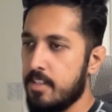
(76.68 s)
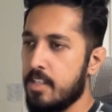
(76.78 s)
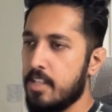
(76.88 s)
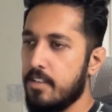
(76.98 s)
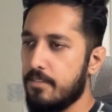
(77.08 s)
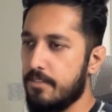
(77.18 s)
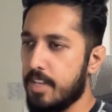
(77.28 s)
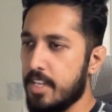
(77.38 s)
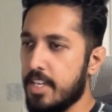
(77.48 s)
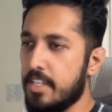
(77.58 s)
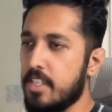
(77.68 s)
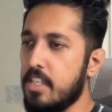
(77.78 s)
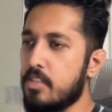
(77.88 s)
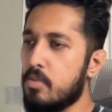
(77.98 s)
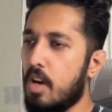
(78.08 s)
If we can get
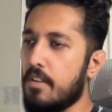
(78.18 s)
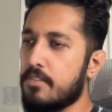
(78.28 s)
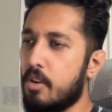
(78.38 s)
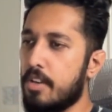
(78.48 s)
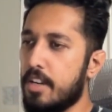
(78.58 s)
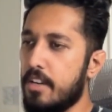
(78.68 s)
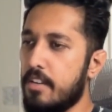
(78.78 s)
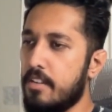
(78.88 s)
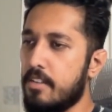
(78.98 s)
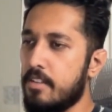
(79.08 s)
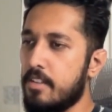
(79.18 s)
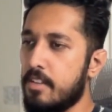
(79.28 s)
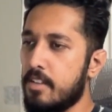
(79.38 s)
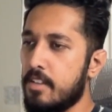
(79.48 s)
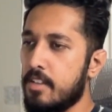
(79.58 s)
these two halves sorted,
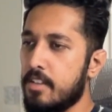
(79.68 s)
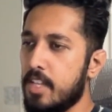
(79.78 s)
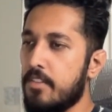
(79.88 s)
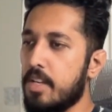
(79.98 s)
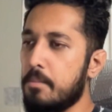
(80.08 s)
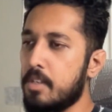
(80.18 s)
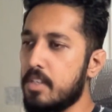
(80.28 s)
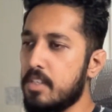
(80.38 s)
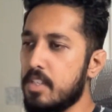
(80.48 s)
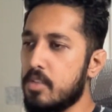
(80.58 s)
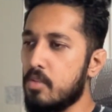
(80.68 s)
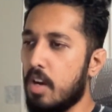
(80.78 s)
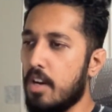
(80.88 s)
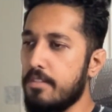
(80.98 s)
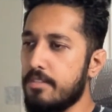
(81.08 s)
then we can merge these two
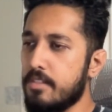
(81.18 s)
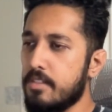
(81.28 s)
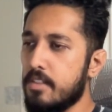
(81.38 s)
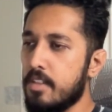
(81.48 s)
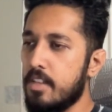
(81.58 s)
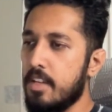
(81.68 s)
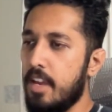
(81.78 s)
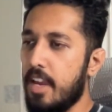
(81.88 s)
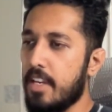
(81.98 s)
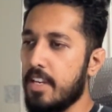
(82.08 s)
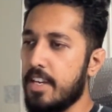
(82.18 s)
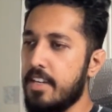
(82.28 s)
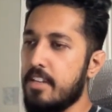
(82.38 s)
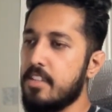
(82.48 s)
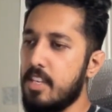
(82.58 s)
halves and
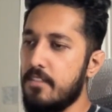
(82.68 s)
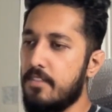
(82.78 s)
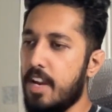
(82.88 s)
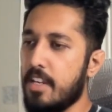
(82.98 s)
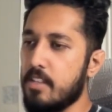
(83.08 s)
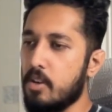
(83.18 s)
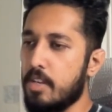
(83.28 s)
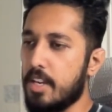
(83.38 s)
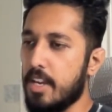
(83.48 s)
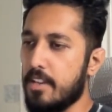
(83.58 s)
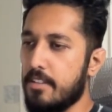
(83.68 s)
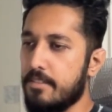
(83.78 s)
get the final sorted array.